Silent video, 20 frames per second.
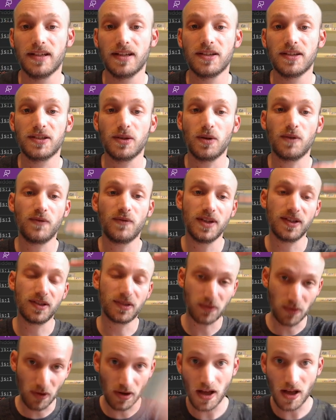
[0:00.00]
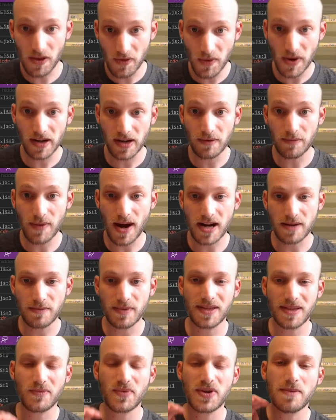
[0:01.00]
So if we scroll all the way to the bottom
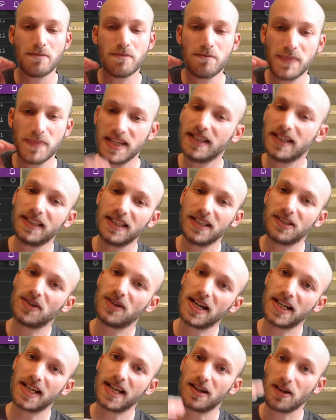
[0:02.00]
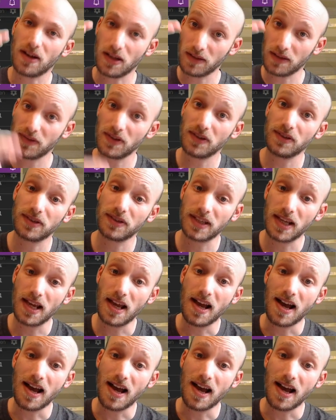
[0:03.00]
and then we immediately try to get all of those